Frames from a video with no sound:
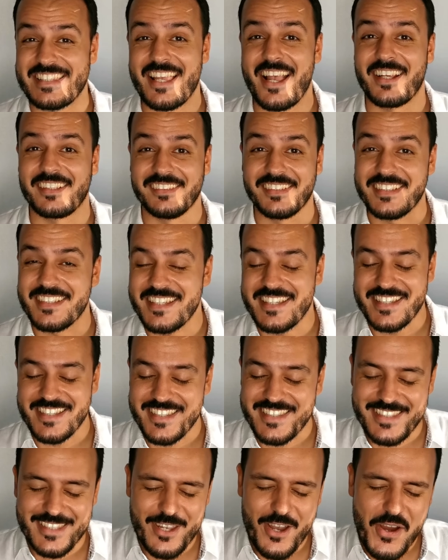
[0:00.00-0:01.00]
exactly,
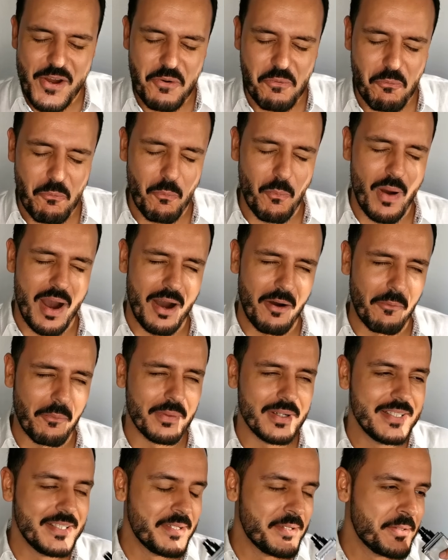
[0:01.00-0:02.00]
is
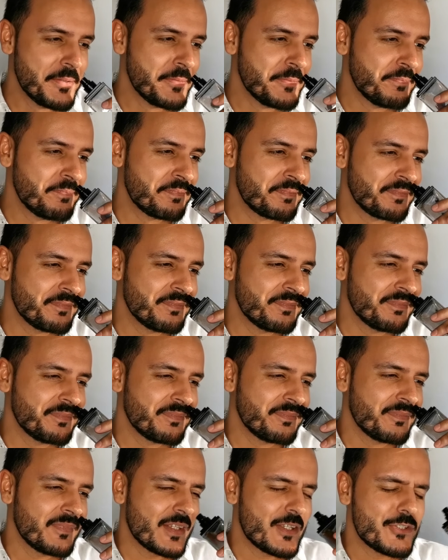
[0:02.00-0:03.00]
wow.
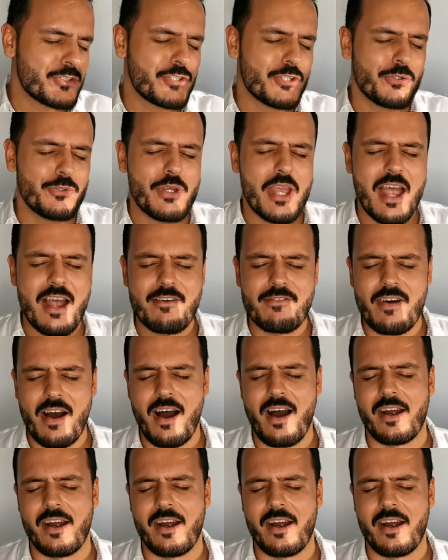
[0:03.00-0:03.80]
So you have